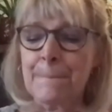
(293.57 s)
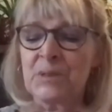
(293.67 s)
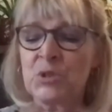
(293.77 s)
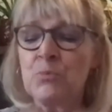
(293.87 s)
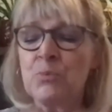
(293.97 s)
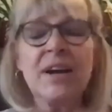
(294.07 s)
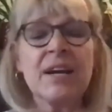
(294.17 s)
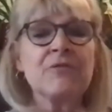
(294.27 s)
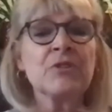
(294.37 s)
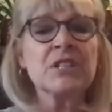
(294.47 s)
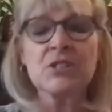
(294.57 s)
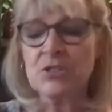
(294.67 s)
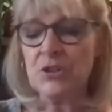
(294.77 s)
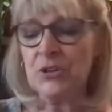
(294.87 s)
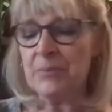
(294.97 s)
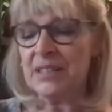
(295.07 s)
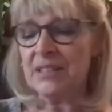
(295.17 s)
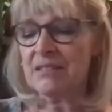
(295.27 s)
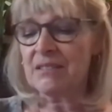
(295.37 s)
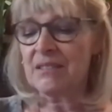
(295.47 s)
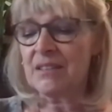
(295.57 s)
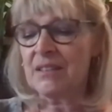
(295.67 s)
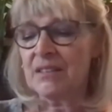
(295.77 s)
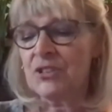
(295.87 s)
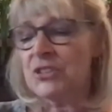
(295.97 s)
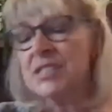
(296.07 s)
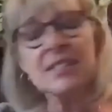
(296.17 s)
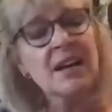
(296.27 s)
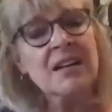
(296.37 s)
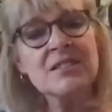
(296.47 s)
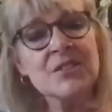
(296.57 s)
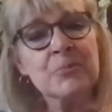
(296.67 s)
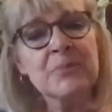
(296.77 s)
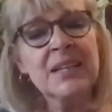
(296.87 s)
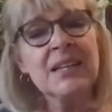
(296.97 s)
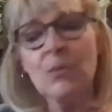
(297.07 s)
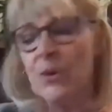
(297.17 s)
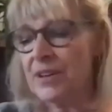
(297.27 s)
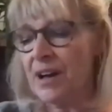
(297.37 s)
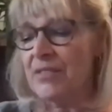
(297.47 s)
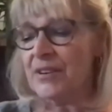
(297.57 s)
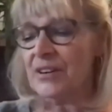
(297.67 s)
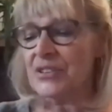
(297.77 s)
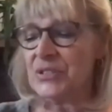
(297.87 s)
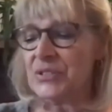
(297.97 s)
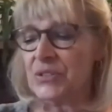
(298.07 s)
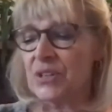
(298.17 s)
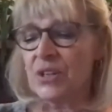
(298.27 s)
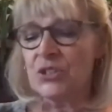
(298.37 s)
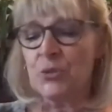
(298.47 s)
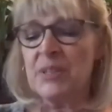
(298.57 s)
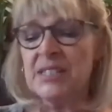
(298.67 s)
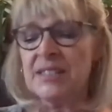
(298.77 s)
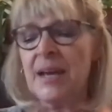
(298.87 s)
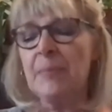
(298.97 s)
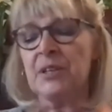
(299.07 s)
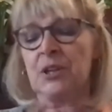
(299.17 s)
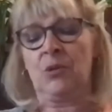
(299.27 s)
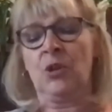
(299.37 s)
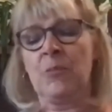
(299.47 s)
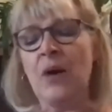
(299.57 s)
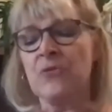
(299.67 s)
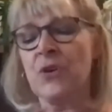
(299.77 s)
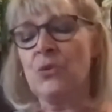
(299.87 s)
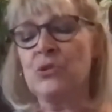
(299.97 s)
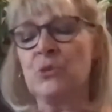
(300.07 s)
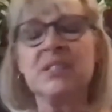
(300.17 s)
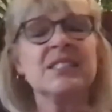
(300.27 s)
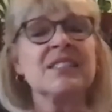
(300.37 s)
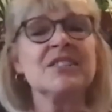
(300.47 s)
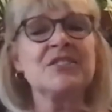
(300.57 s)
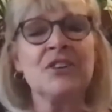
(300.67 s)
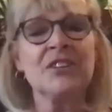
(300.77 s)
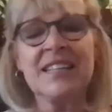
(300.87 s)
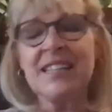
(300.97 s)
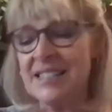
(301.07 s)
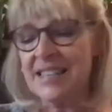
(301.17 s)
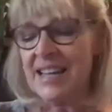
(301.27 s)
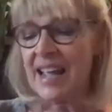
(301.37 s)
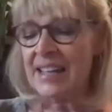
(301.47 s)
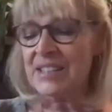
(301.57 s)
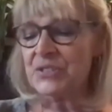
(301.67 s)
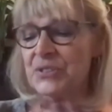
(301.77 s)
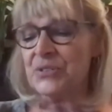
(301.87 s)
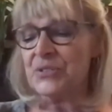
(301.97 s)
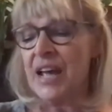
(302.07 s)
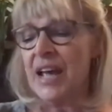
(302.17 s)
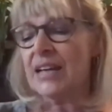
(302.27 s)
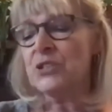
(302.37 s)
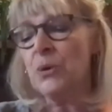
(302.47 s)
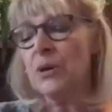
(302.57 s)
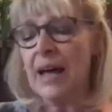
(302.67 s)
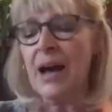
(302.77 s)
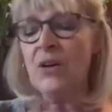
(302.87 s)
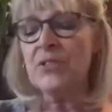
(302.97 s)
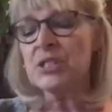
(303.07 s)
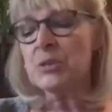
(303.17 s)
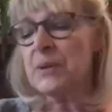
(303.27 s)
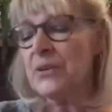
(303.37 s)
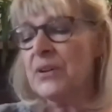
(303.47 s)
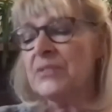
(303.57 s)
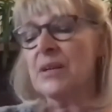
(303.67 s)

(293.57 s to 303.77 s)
to pray for discernment, to discuss their meaning with others, to be skeptical about those who insist on easy answers, and to allow the spirit that